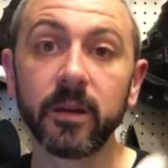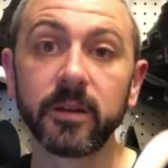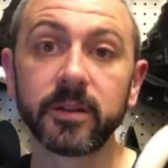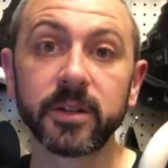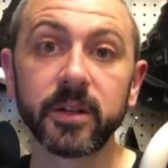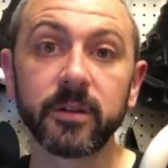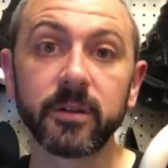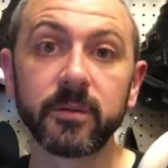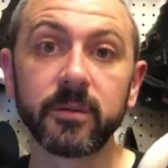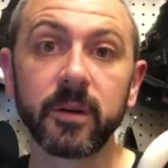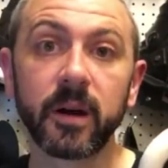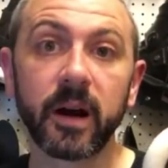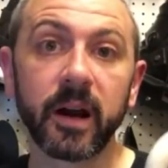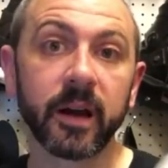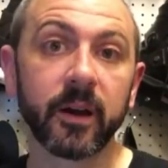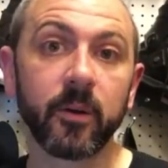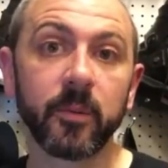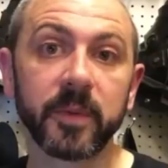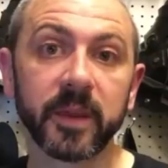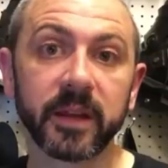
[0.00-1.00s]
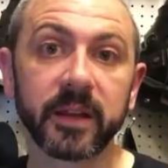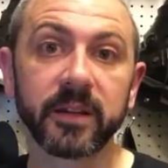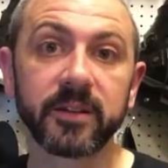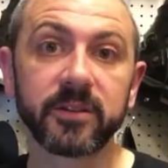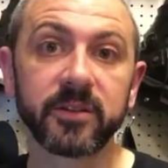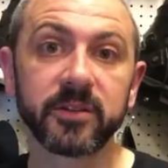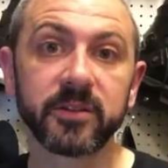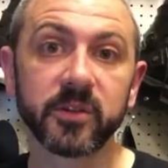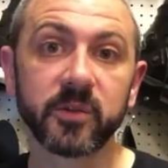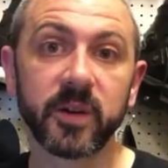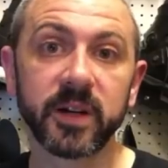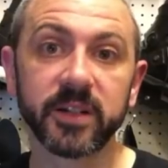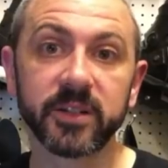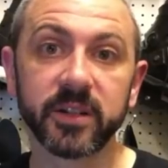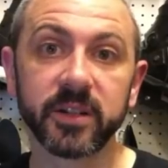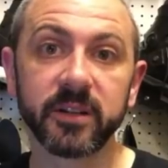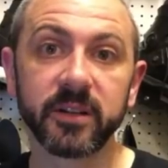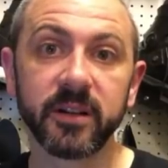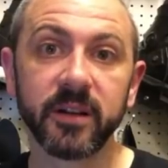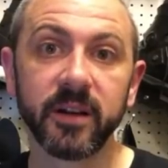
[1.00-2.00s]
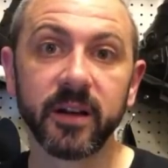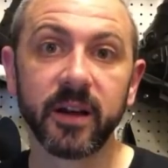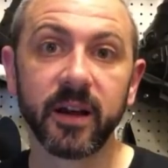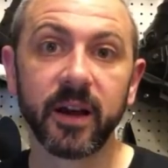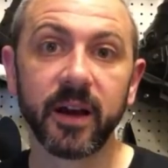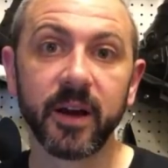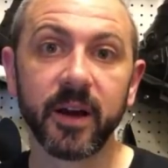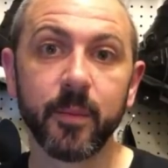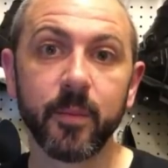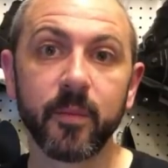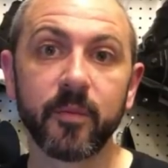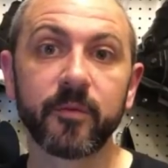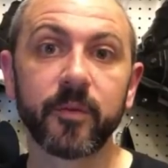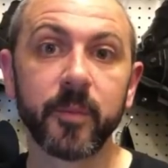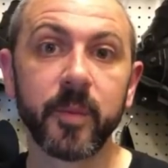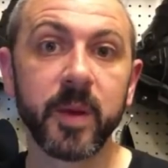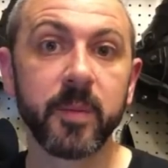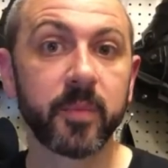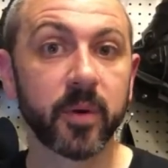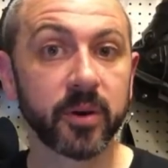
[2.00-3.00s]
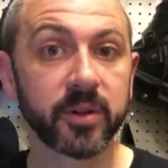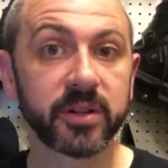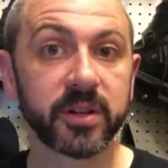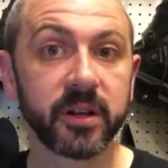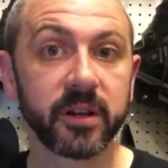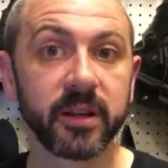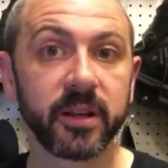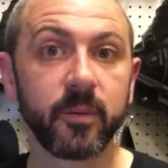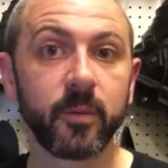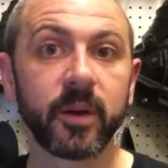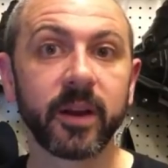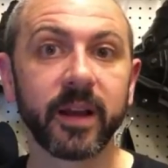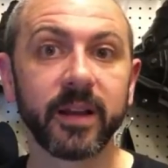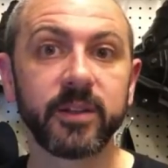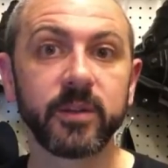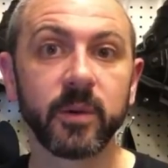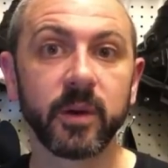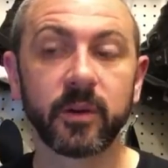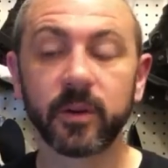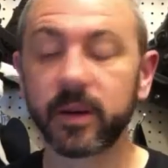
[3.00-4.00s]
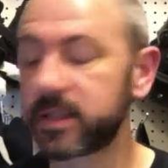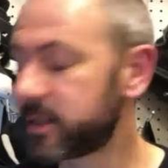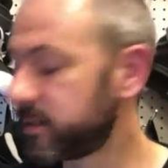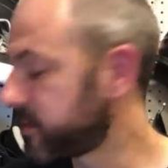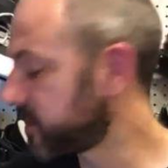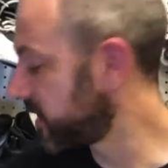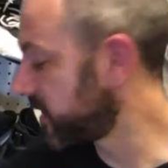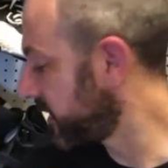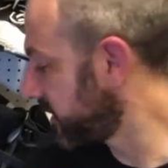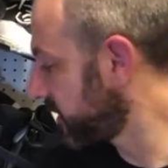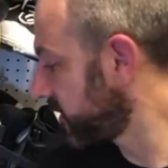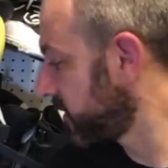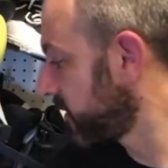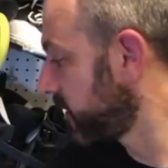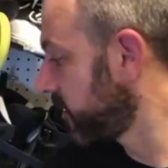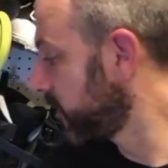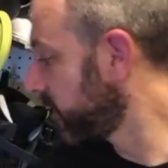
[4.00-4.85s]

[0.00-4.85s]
So I hope that answers your question. For me personally, when I do aggressive skating,